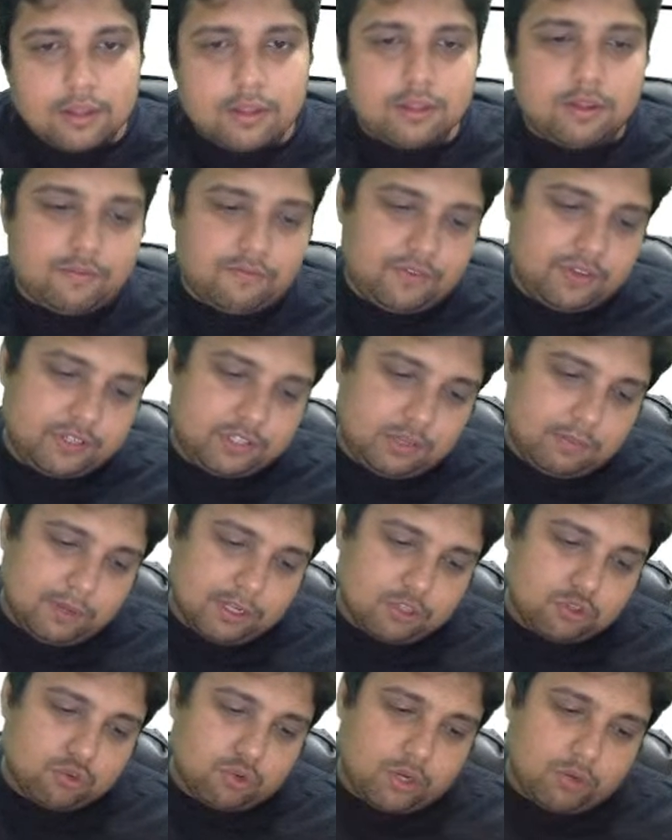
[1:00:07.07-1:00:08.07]
the
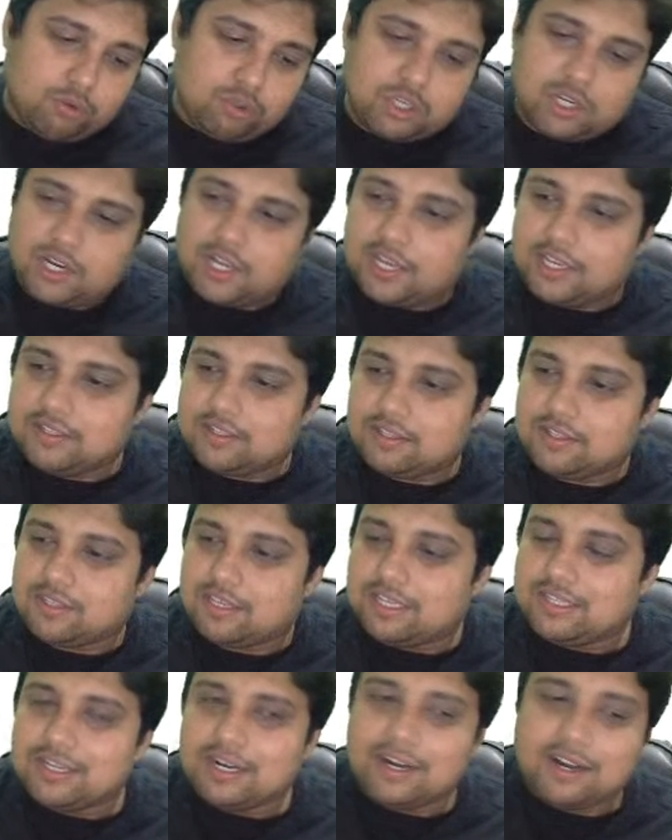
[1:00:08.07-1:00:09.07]
feasible solution as
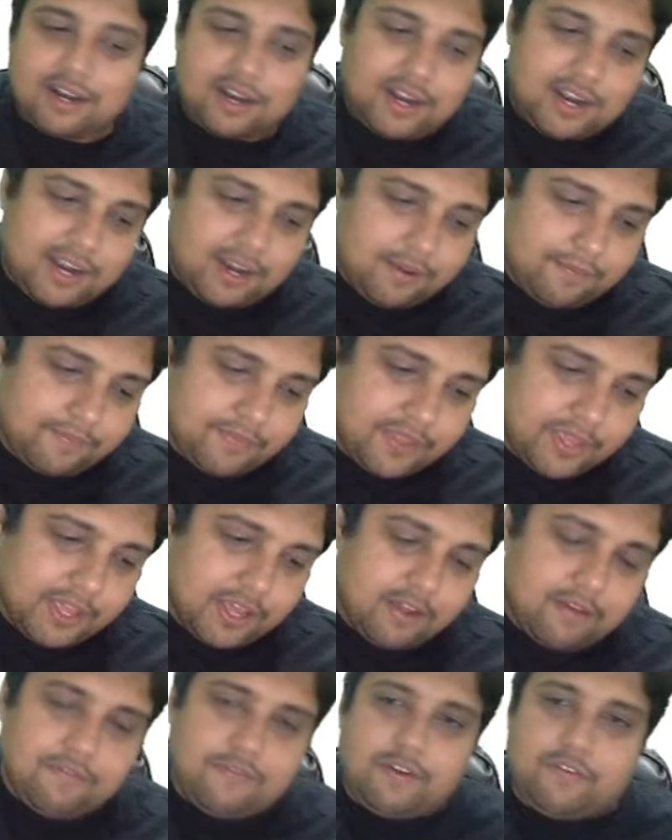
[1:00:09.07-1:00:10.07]

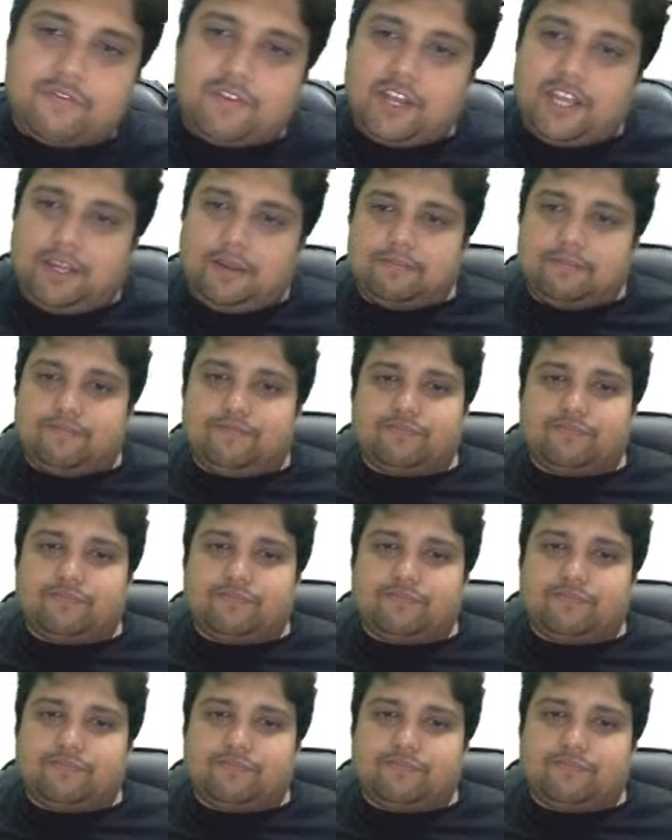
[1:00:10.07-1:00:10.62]
650.